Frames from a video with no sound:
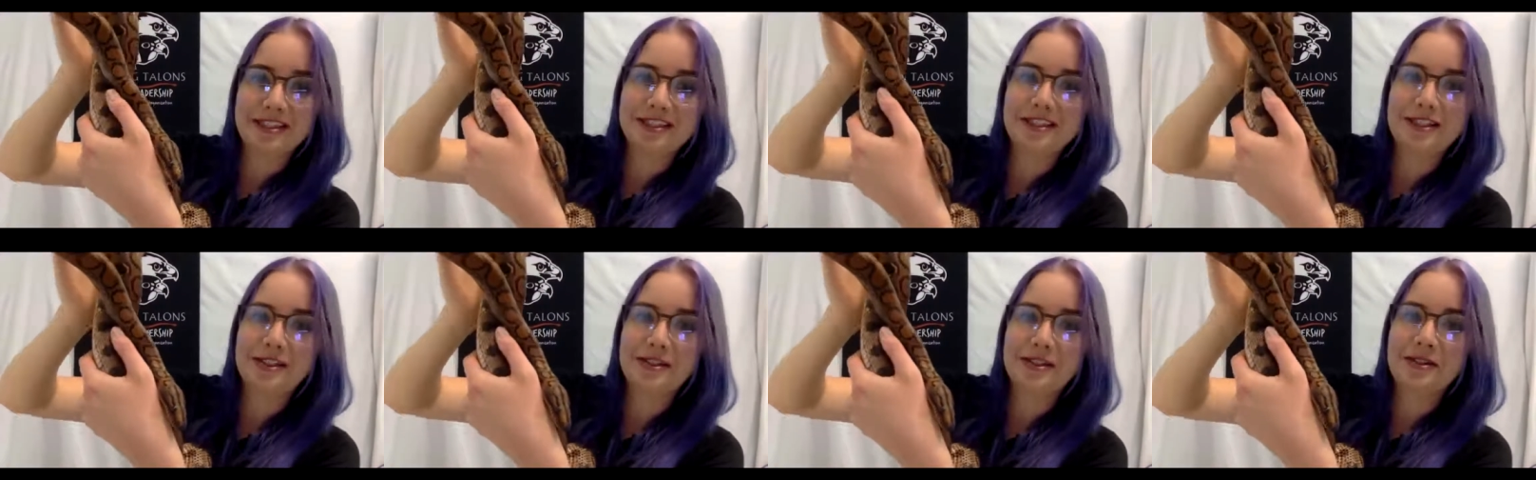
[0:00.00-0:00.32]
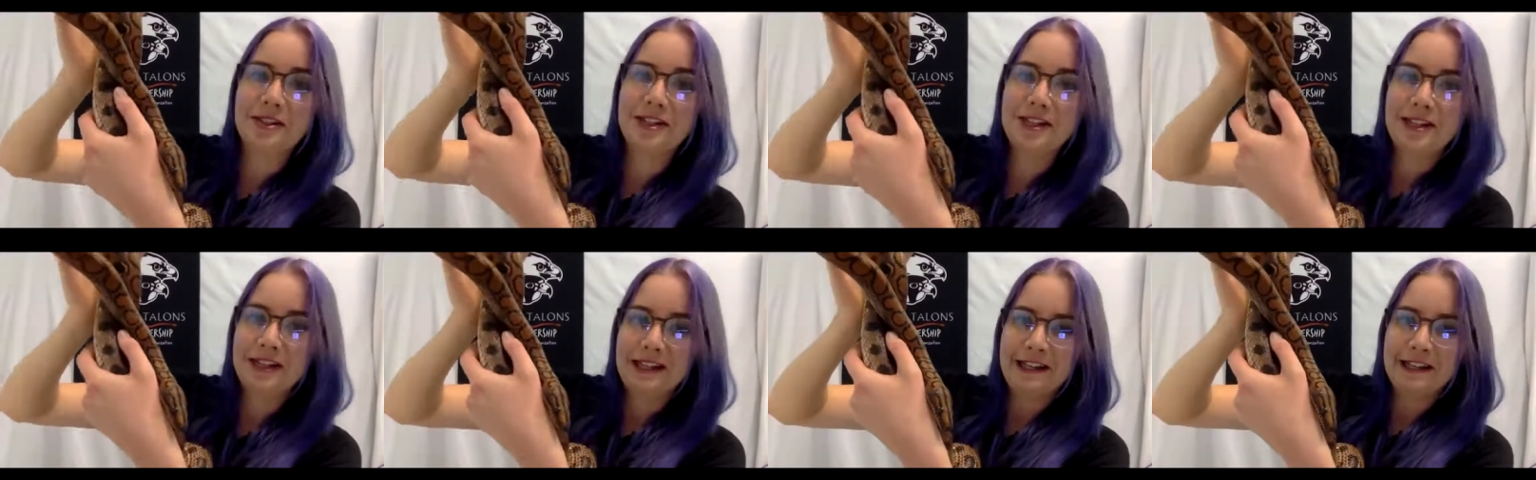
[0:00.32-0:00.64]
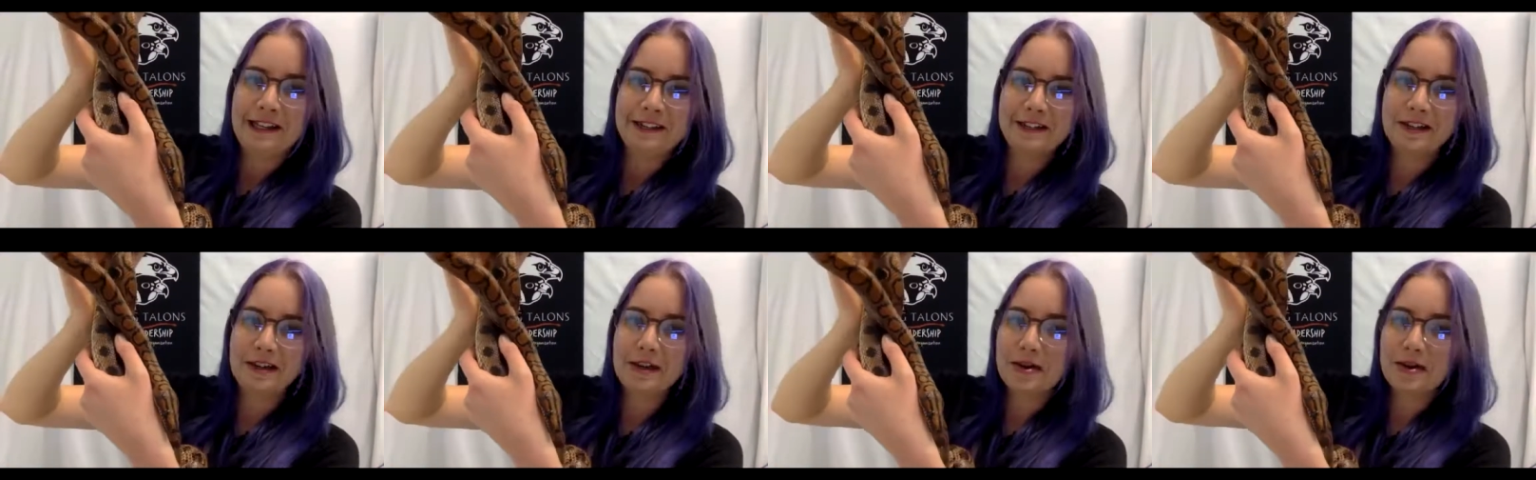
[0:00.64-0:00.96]
So,
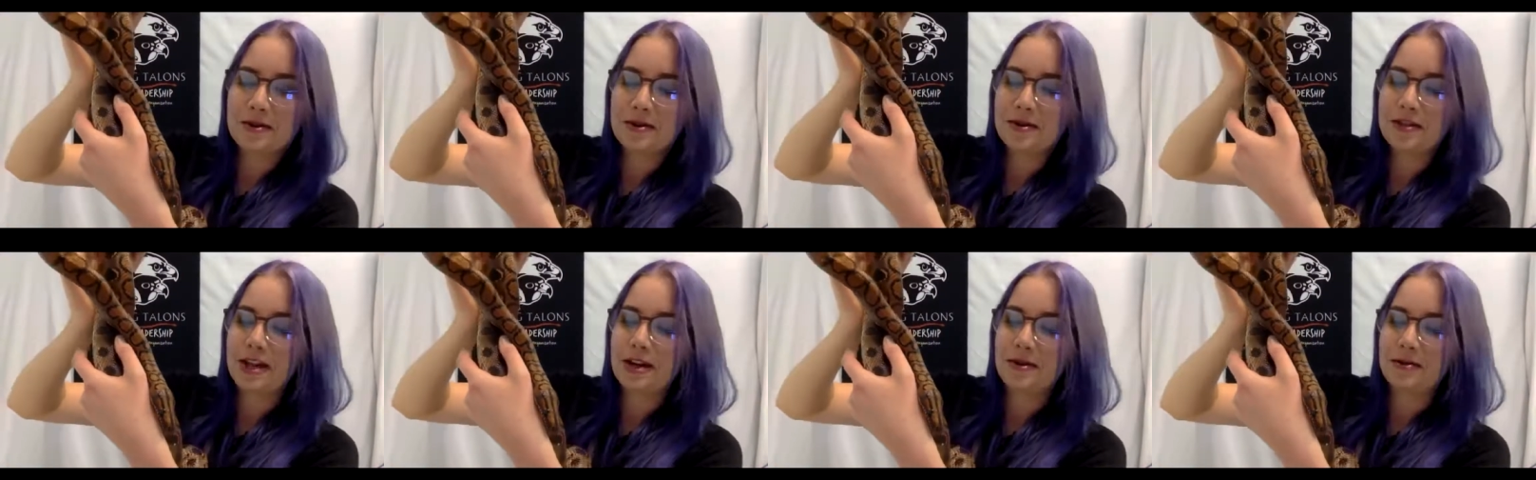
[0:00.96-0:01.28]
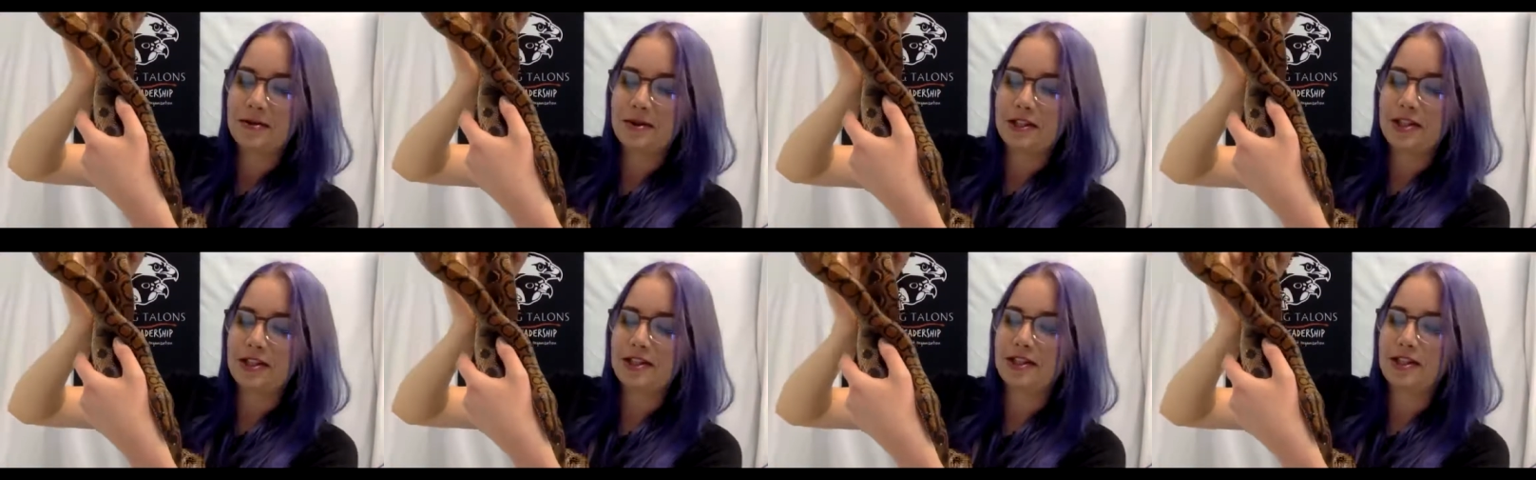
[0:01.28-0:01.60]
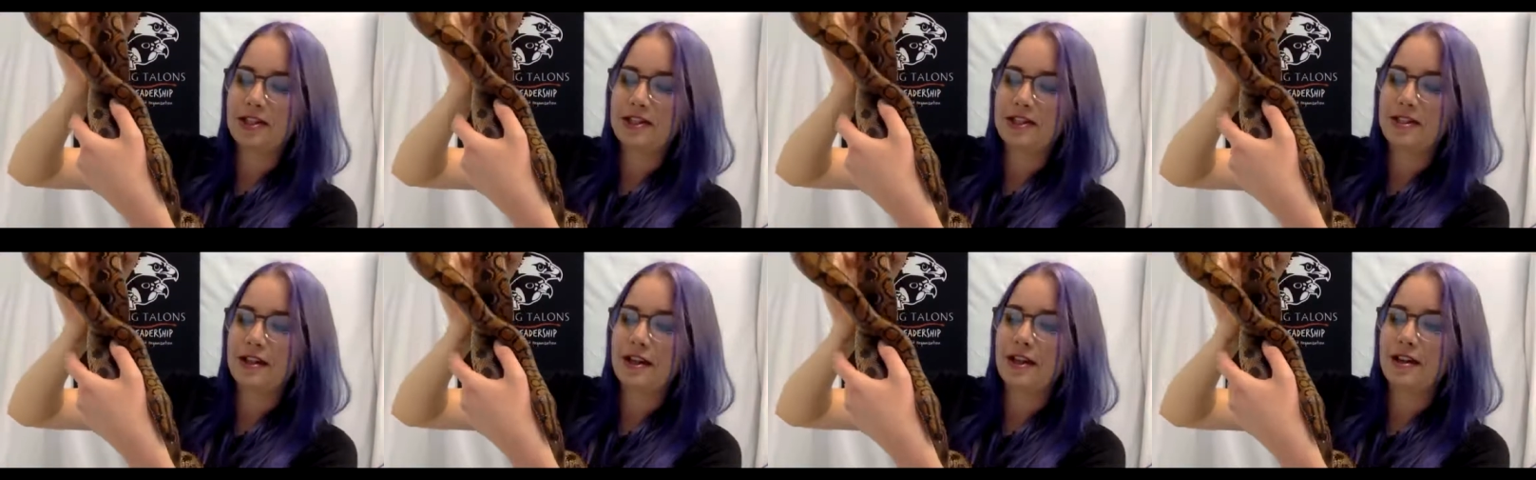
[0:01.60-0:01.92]
no, not really.
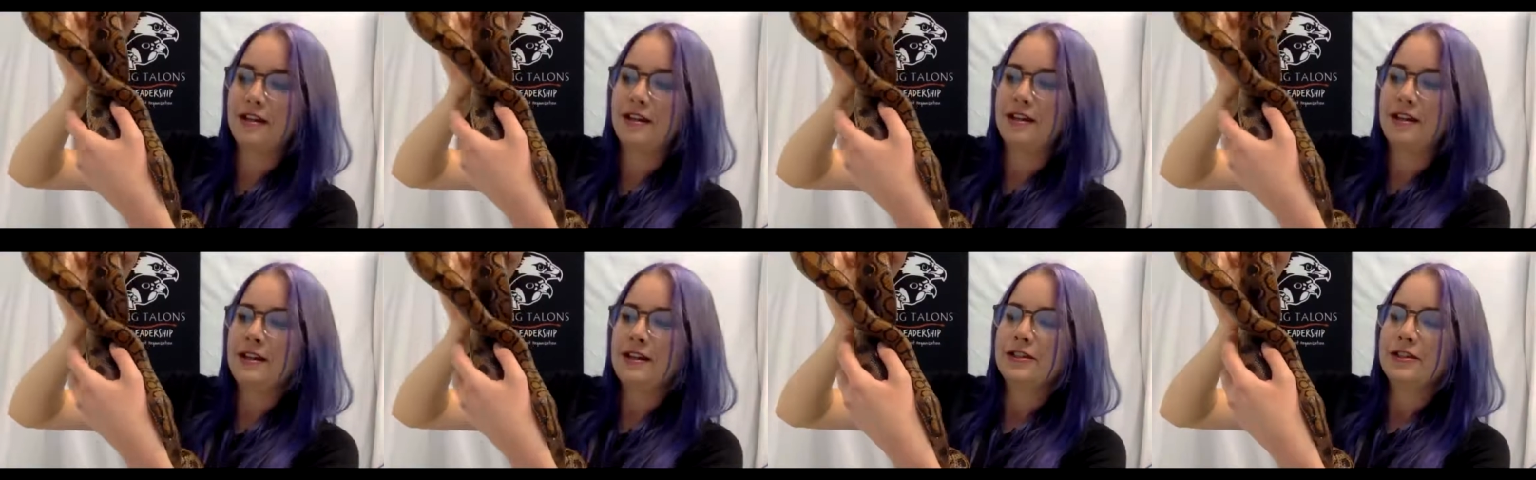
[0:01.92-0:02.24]
She's not